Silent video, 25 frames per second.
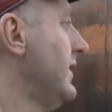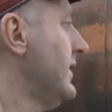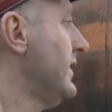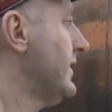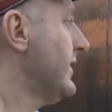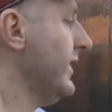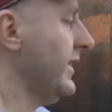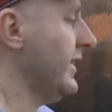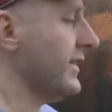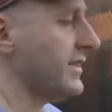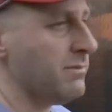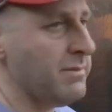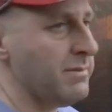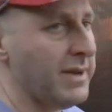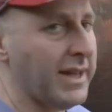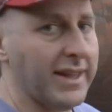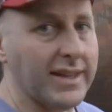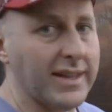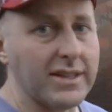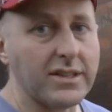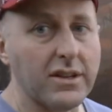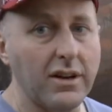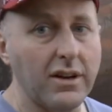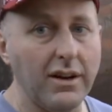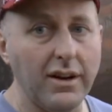So to me,
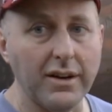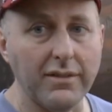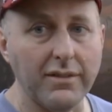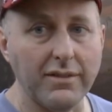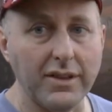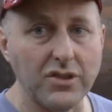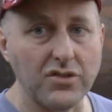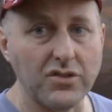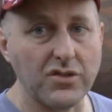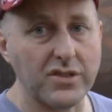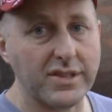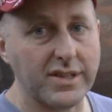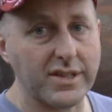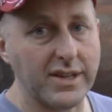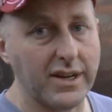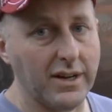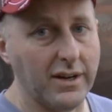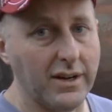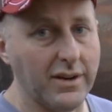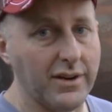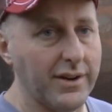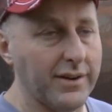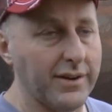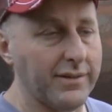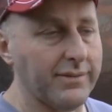that's kind of interesting.
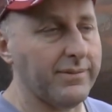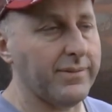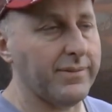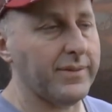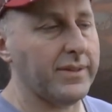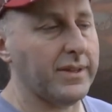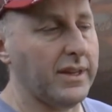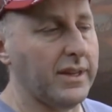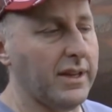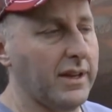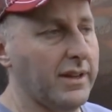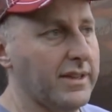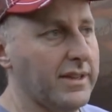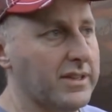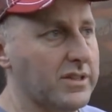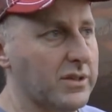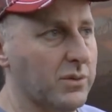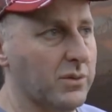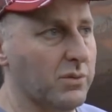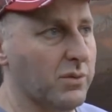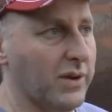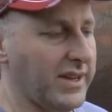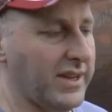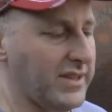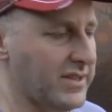I don't, you know, there's all
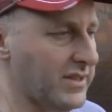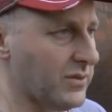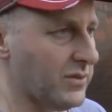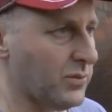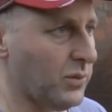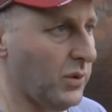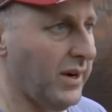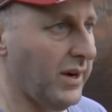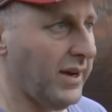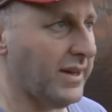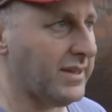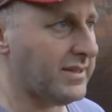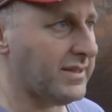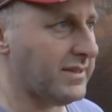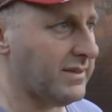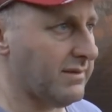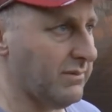reasons why it's